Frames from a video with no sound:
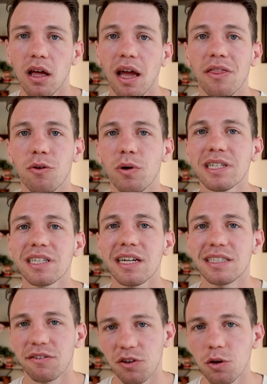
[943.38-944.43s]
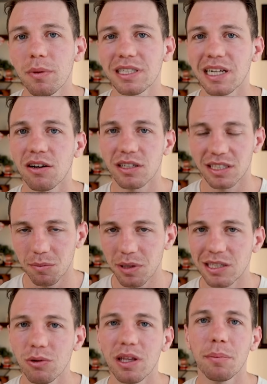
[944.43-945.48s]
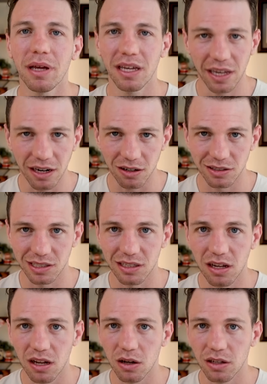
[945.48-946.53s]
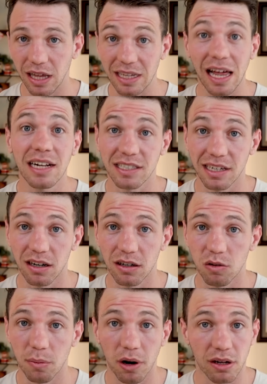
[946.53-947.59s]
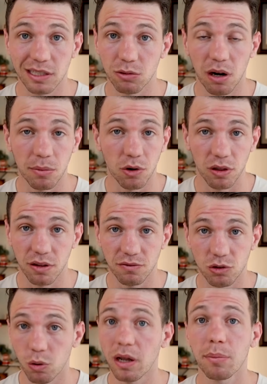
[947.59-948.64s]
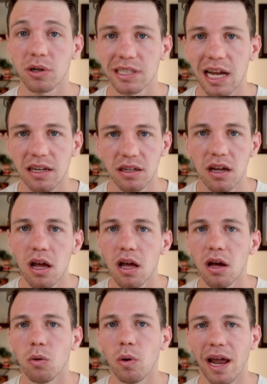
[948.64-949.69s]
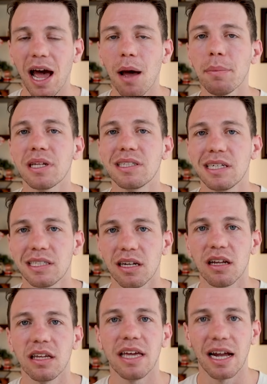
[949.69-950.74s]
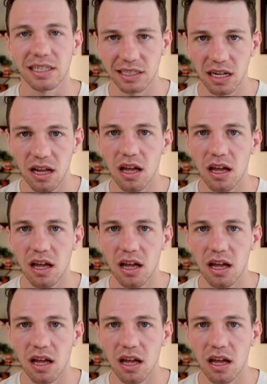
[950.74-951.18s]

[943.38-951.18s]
And the risk is if you miss out on some of these really big years, like last year, where markets were up north of 20%, what happens is, yes,